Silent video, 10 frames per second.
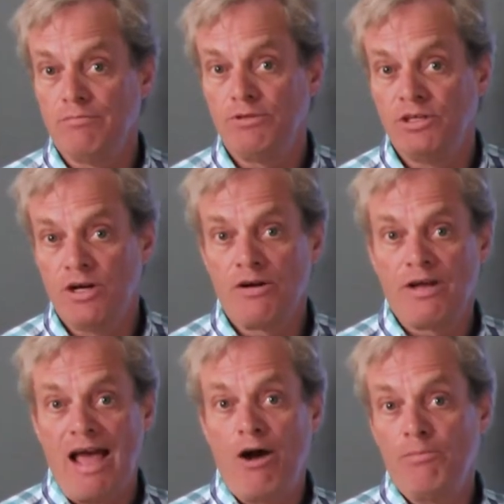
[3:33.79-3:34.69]
input and
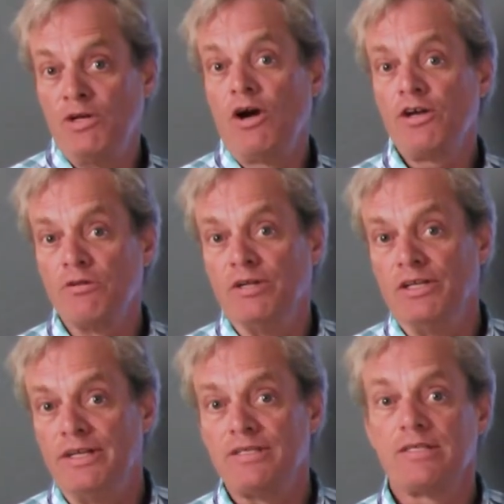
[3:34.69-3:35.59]
output argument
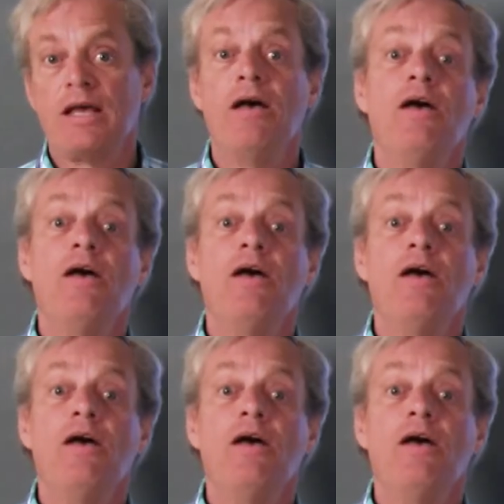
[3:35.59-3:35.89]
lists.